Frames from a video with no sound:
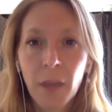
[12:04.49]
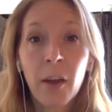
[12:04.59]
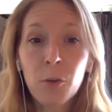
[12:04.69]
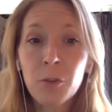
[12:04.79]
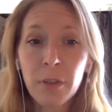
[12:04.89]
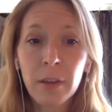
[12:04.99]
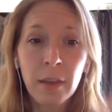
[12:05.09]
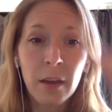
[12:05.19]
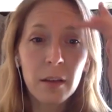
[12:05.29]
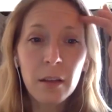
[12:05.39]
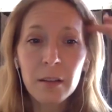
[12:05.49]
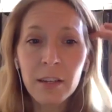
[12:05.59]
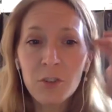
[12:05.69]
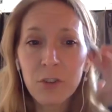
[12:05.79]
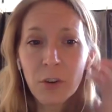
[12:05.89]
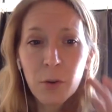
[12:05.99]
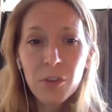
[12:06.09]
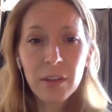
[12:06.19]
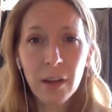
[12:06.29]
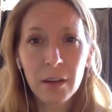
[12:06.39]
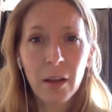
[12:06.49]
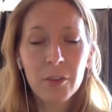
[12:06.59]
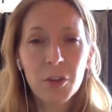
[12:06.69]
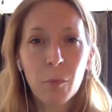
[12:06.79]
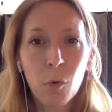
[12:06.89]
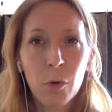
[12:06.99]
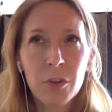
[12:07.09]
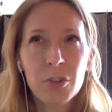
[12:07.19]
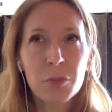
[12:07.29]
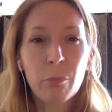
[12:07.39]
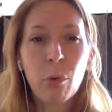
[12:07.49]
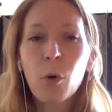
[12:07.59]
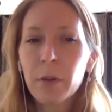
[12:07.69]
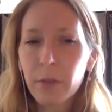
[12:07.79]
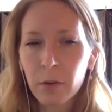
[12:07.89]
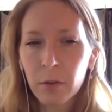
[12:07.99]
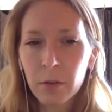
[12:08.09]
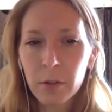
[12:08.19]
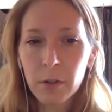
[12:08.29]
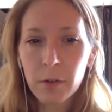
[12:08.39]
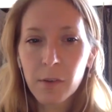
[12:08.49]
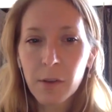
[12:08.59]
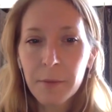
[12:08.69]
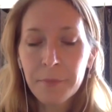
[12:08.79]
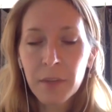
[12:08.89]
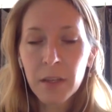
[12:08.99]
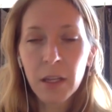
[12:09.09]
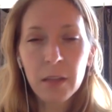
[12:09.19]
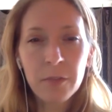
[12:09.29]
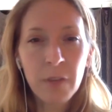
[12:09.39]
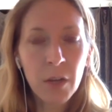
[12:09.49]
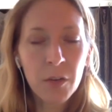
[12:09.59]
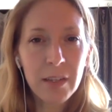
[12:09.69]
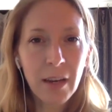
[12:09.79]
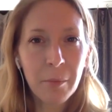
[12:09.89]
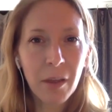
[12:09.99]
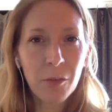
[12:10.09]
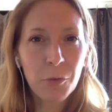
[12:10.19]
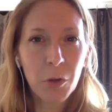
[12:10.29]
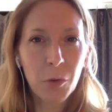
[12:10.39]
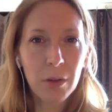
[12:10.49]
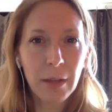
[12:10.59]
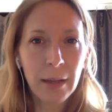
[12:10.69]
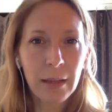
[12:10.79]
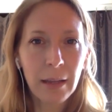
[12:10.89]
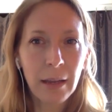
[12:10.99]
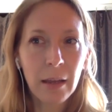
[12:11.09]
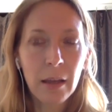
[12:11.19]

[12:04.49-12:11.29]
I also think that teachers are using technology more to support their learners like the videos that I make for ukulele,